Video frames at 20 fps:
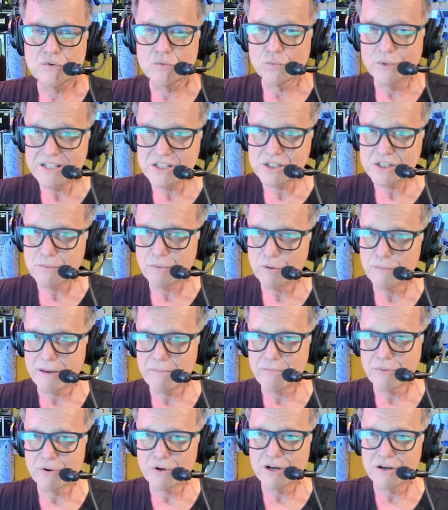reasonable
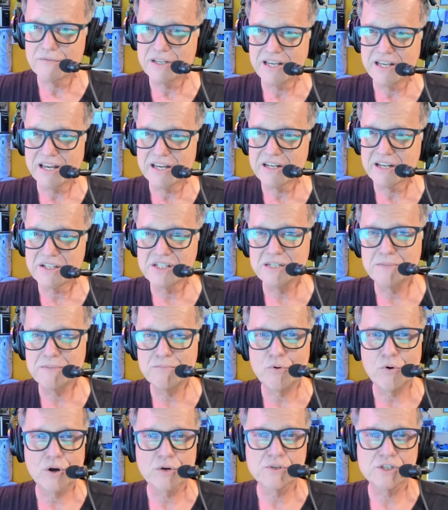member of the NIC
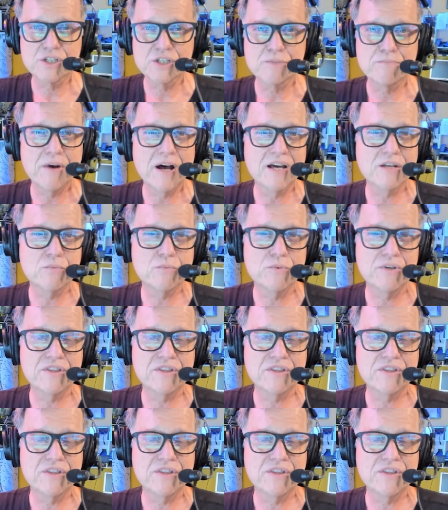board respond